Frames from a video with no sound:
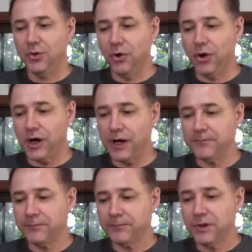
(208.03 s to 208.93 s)
or
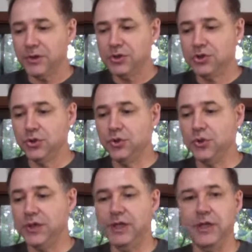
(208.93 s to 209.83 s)
do
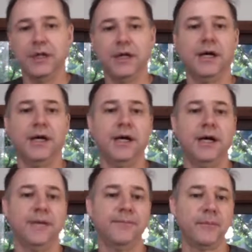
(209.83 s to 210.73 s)
we,
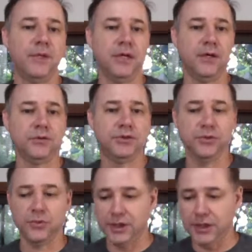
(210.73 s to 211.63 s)
you know,
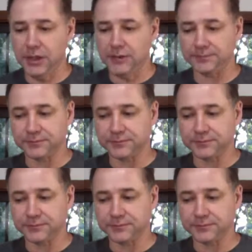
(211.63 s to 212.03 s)
do